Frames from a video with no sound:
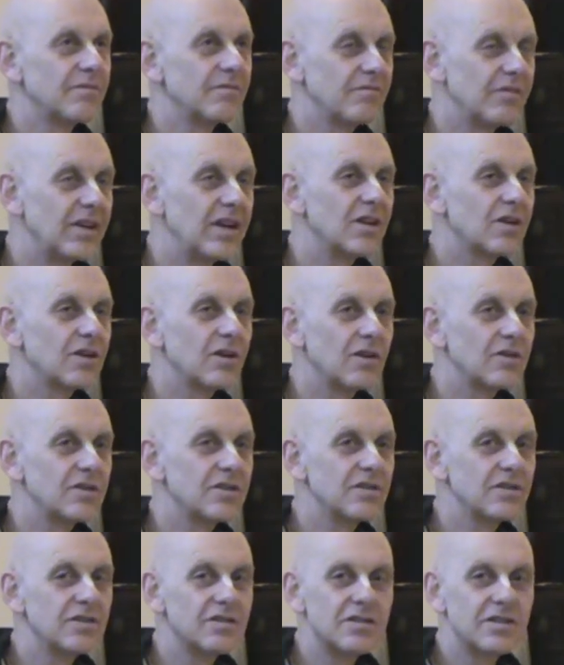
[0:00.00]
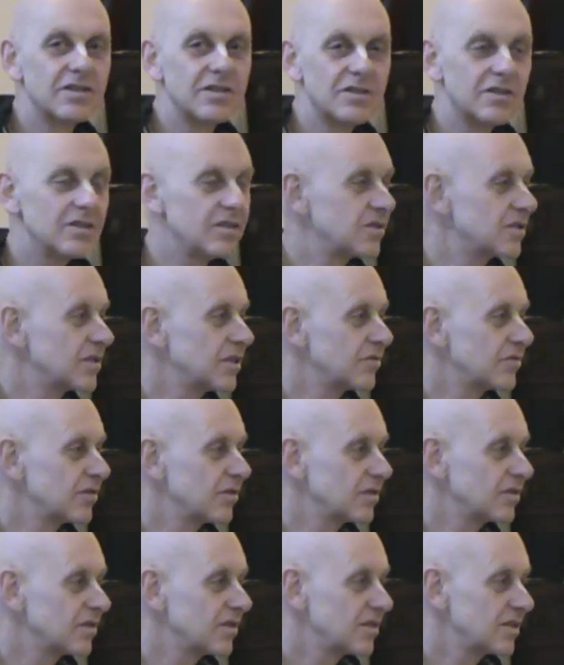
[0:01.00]
Vedic culture is different.
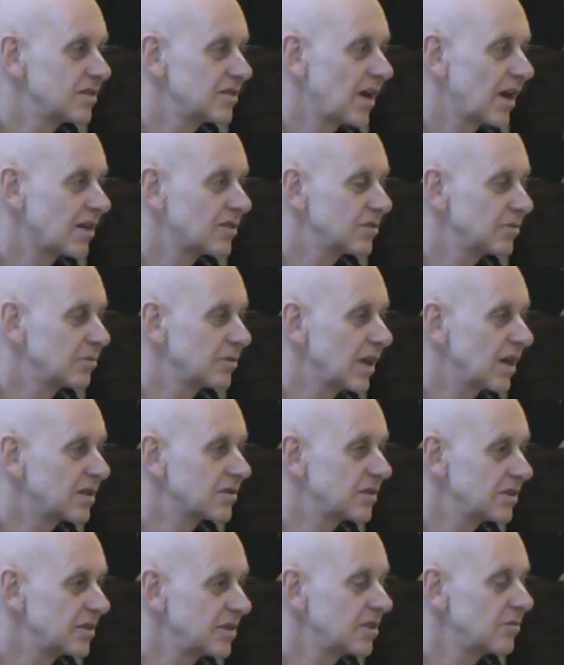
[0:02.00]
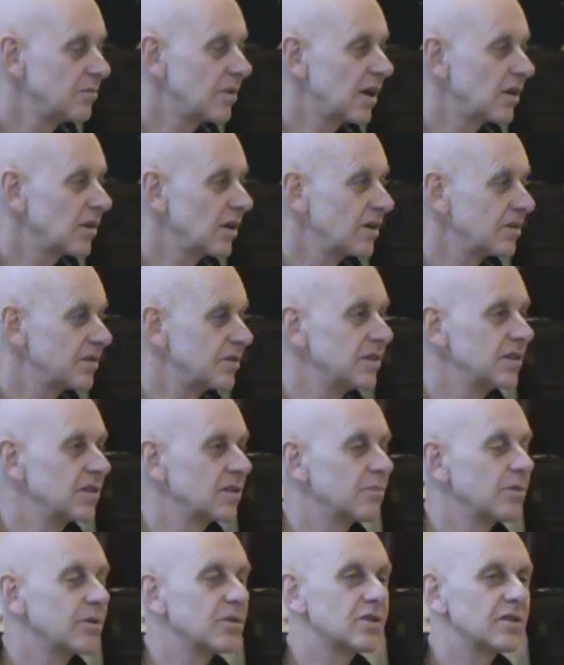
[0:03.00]
We actually hear about ideal
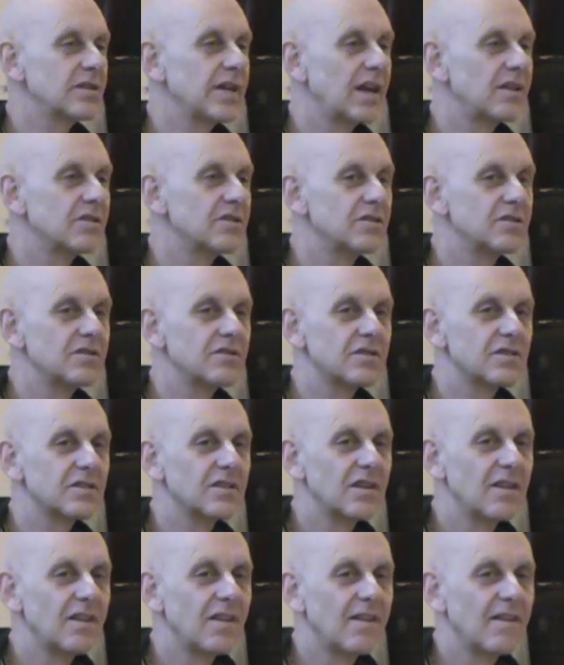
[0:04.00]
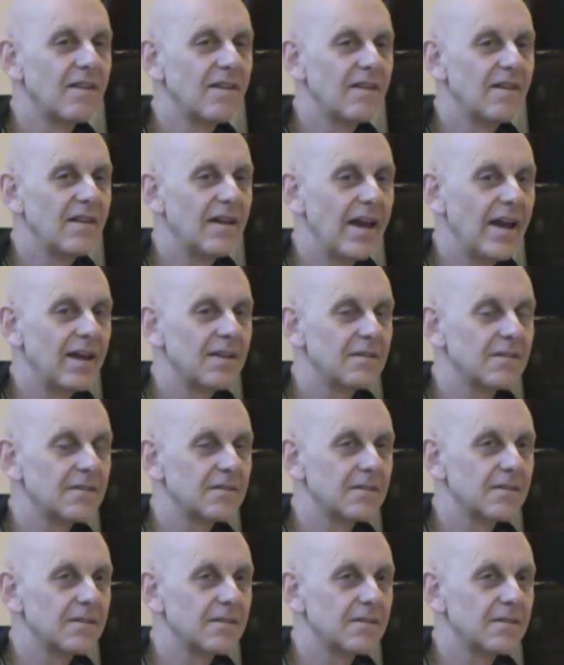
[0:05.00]
personalities, and